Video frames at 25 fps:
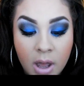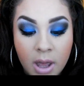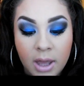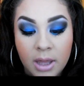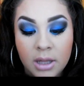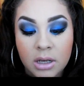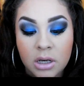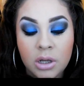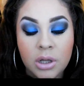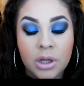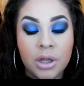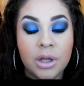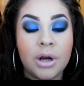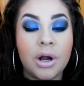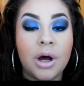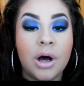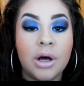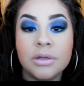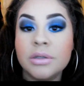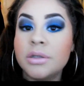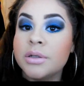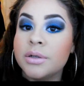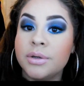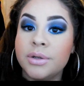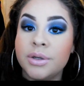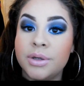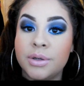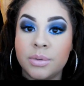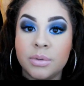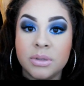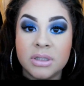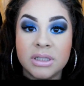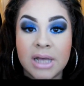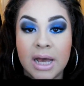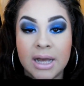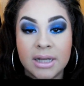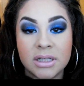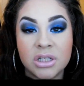And you can also
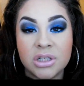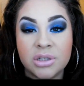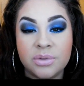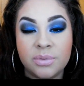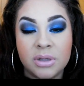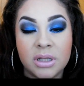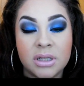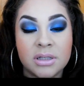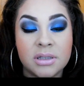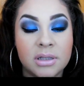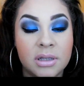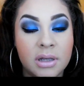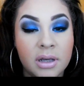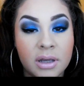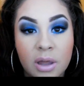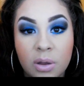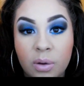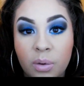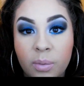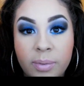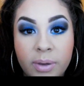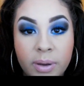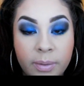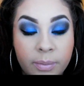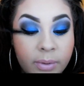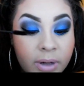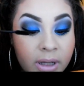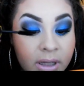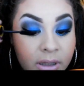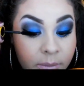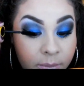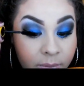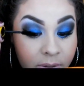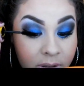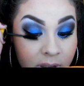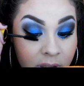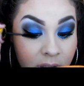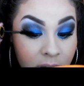use lashes with this look. It will be
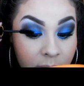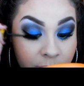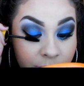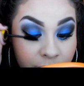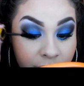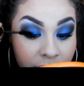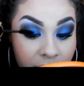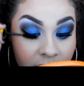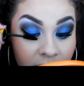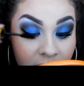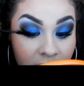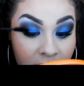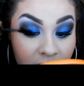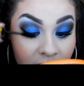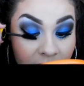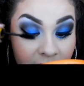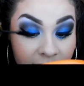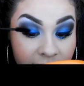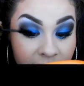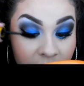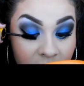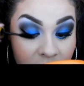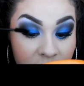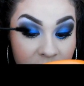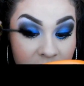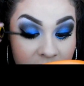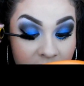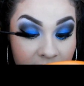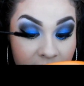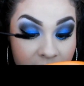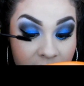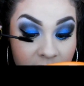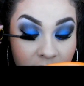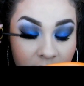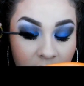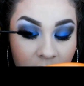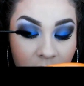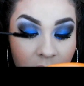really pretty if you
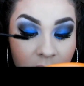did.